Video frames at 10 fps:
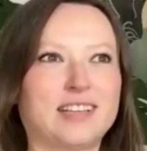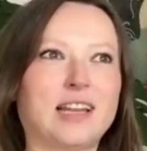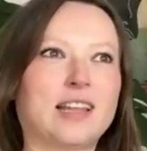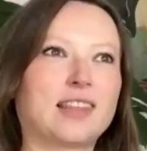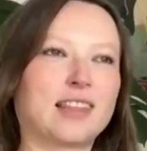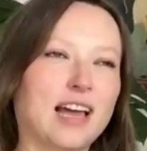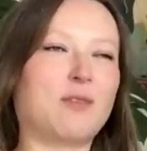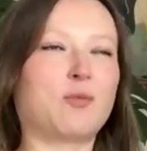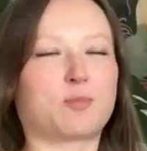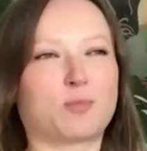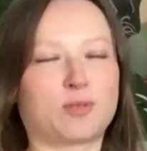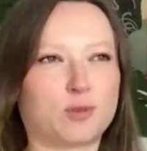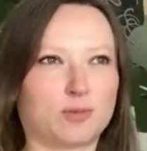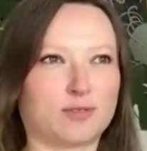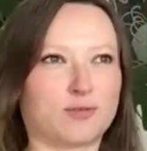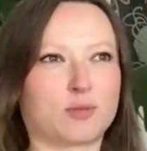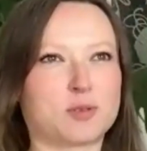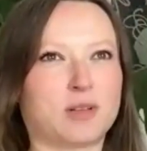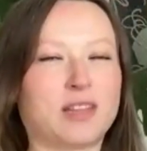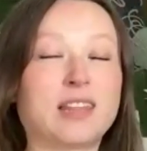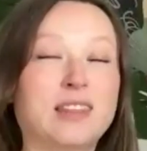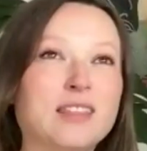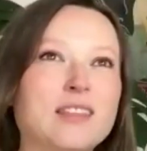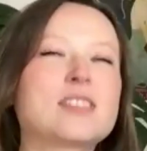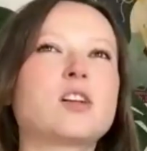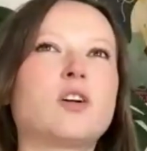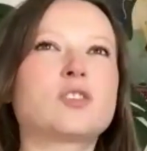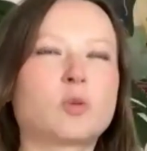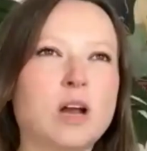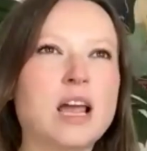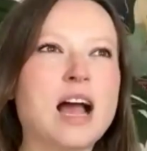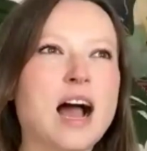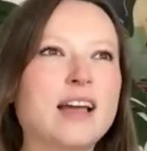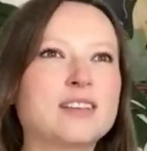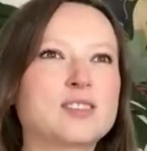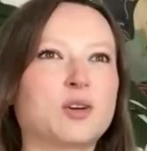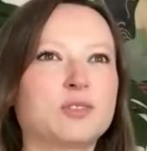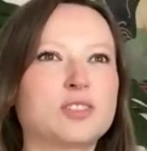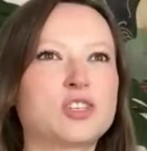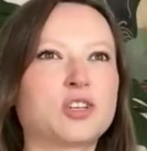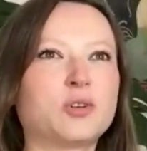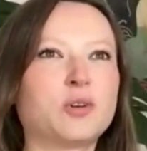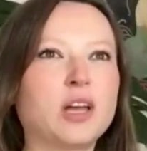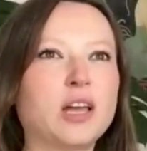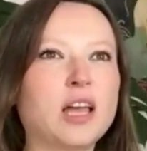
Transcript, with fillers: And I think that what what performs well. And I think this is also where A I is going to.